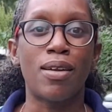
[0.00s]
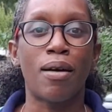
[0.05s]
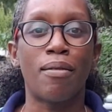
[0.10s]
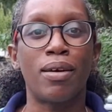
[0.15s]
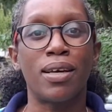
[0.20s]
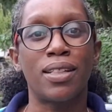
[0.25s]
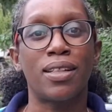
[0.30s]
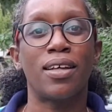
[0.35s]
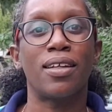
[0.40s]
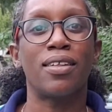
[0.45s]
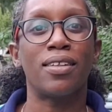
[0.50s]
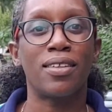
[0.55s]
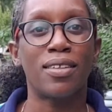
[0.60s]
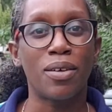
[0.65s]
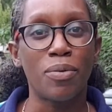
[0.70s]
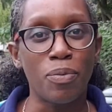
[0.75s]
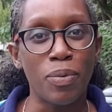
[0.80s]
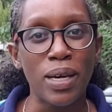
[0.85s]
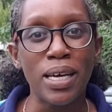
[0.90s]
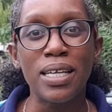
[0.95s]
knowing that
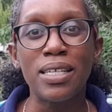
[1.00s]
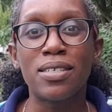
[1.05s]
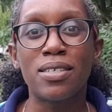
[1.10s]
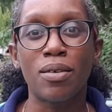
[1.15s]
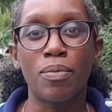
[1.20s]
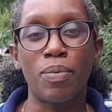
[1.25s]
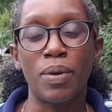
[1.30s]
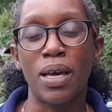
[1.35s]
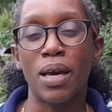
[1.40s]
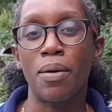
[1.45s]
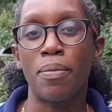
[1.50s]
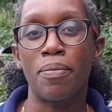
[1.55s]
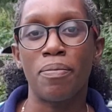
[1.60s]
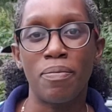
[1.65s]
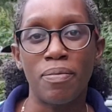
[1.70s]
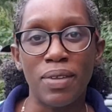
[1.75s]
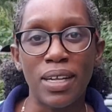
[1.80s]
the weeds will be a